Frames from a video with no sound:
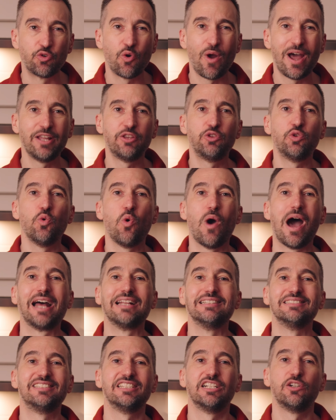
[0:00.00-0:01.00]
try to
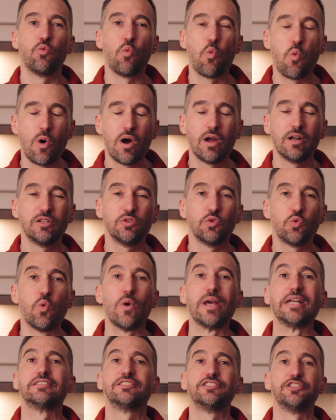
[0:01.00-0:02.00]
answer one
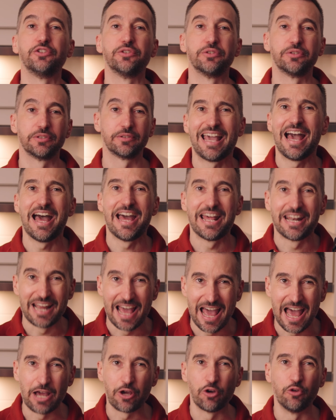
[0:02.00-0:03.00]
question: can
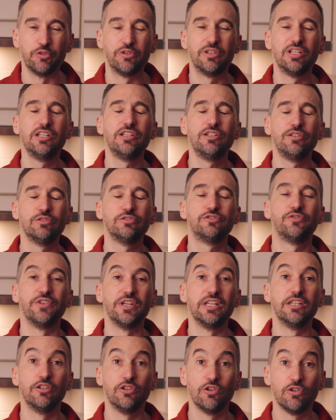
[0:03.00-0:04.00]
a continuous
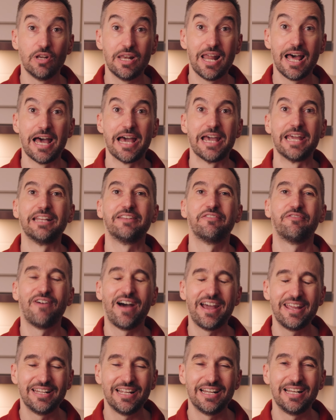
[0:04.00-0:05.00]
video light
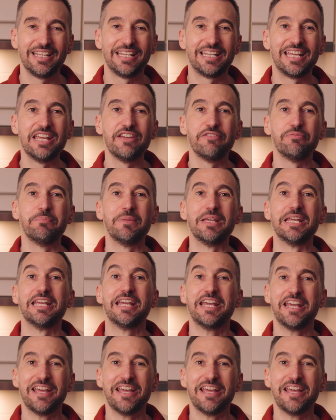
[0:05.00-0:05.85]
finally give me